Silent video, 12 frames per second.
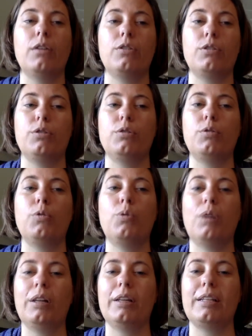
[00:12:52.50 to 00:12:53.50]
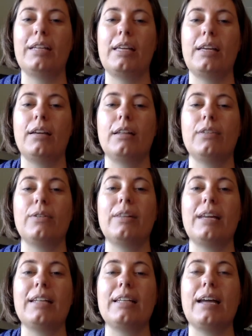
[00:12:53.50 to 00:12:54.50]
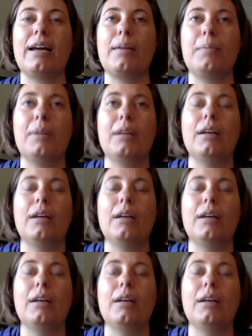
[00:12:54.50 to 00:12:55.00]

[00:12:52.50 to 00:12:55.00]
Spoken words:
to quality during that time.